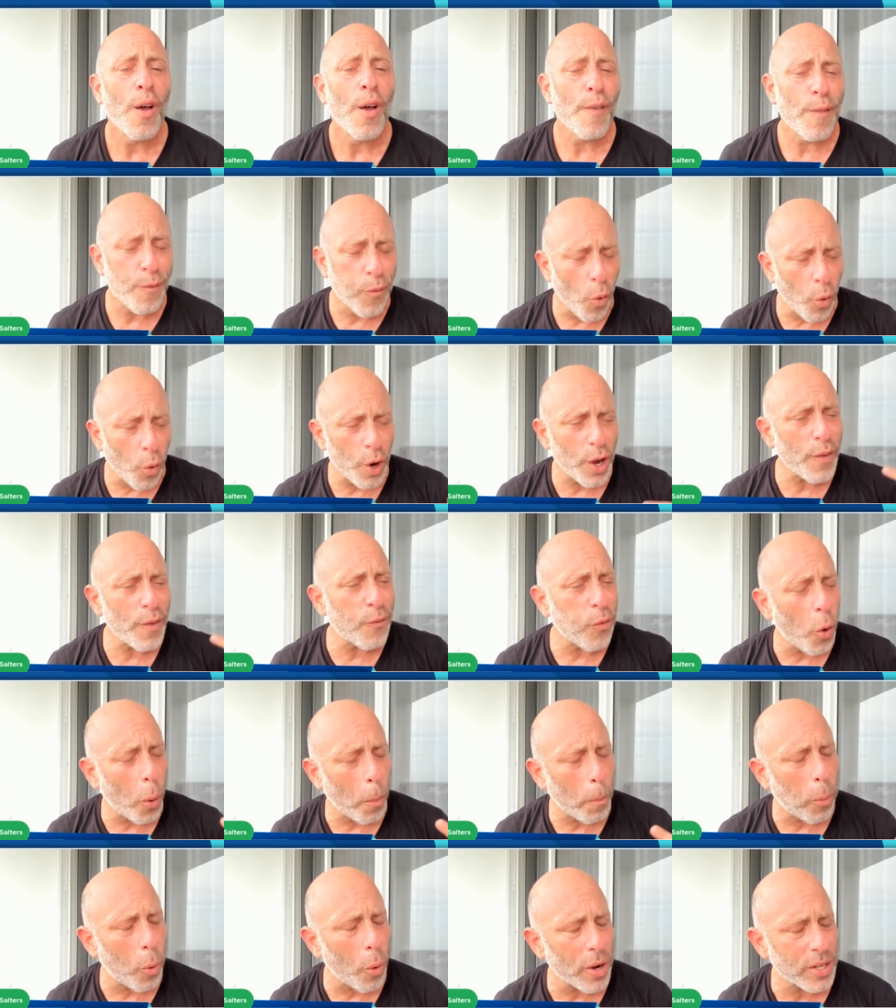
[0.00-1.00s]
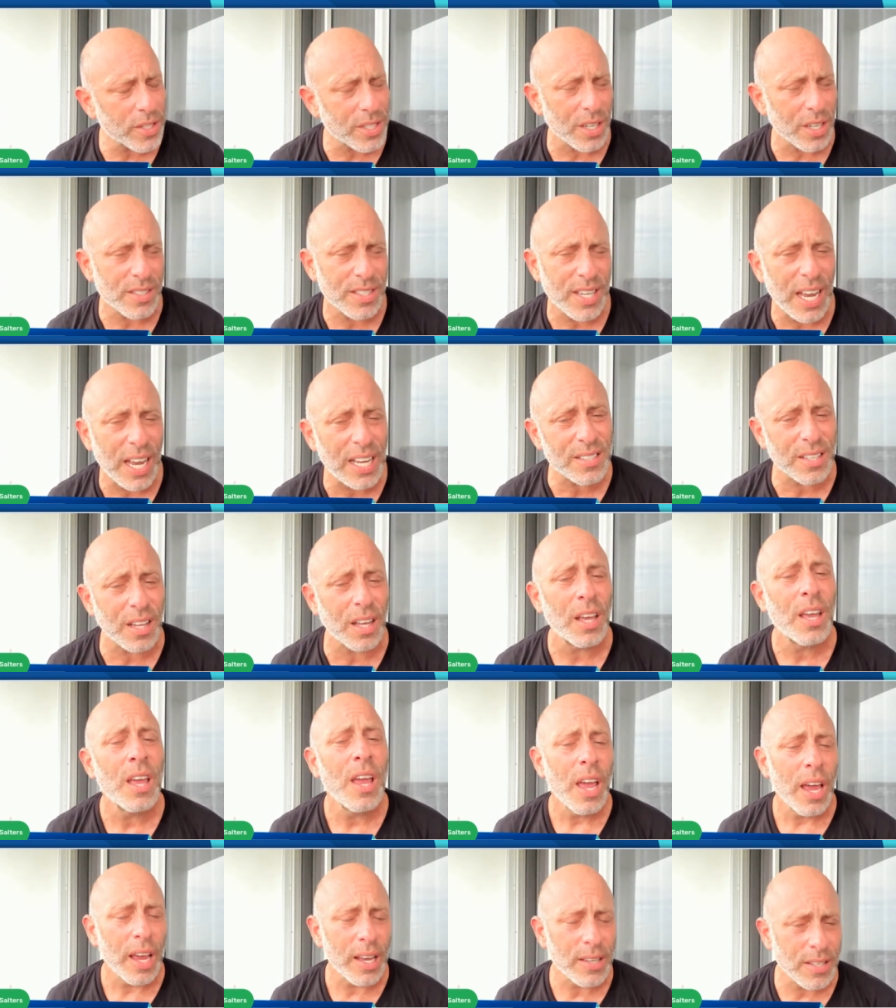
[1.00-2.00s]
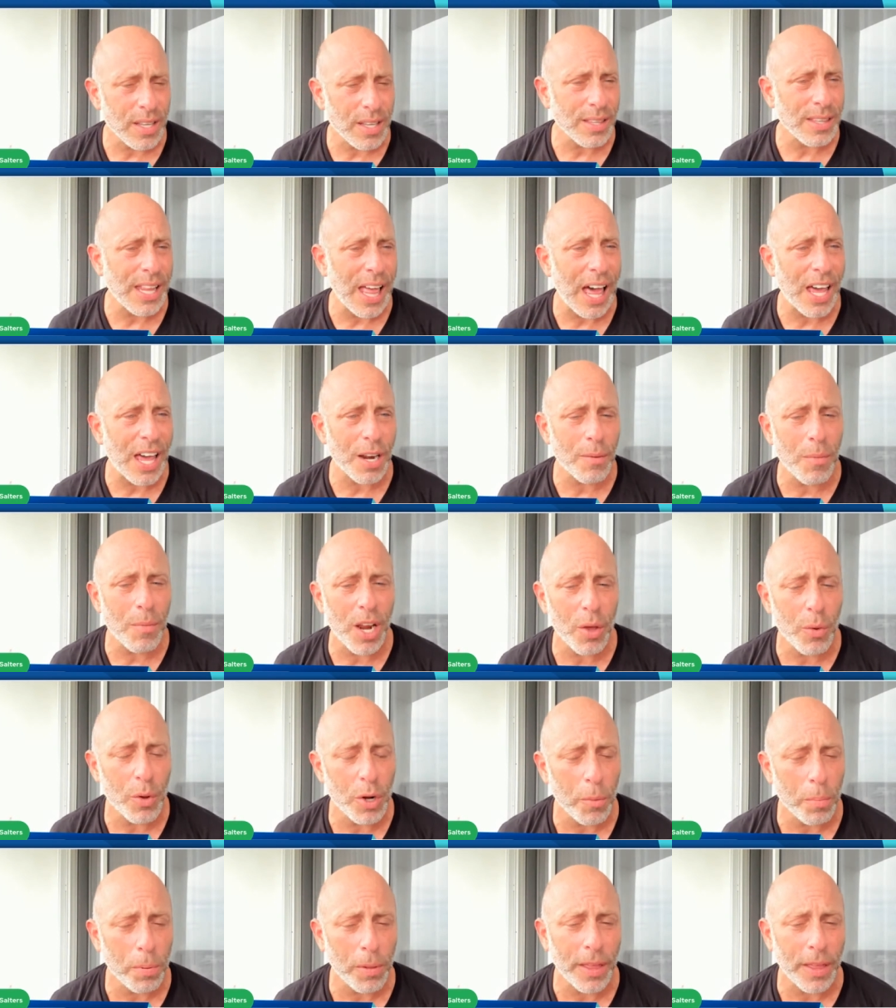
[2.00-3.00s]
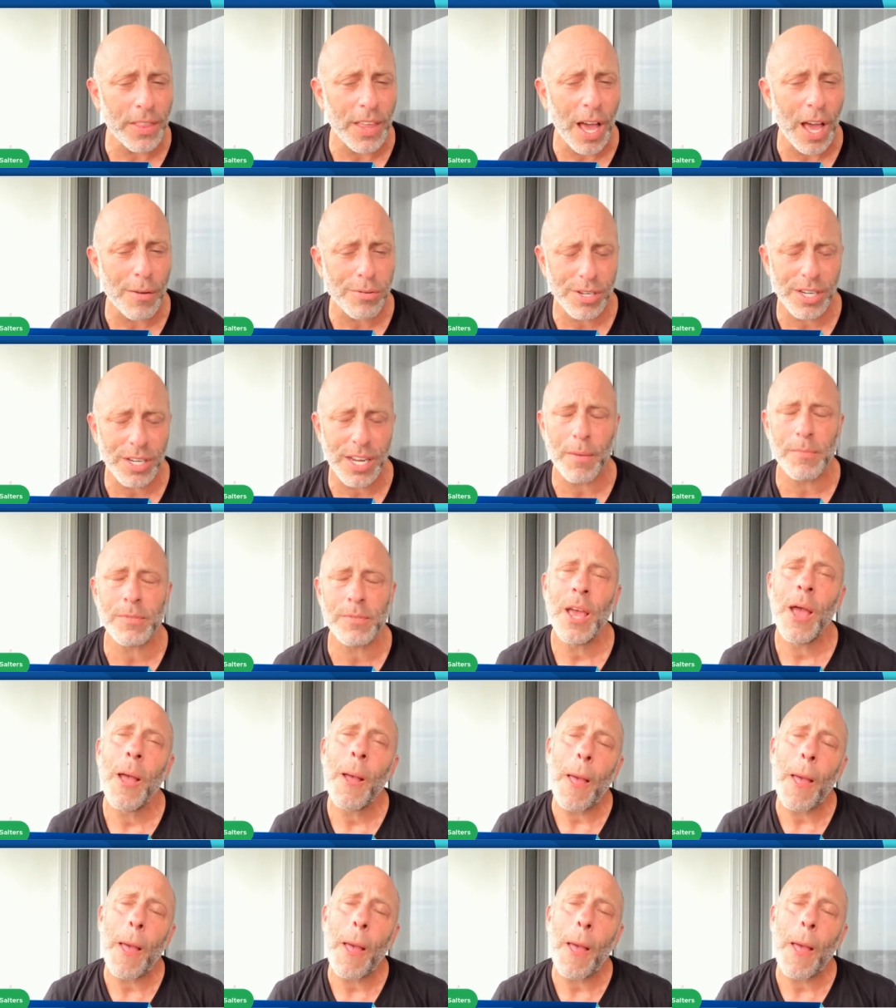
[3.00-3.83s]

44 points on Tesla is a lot of money when you're playing the option games.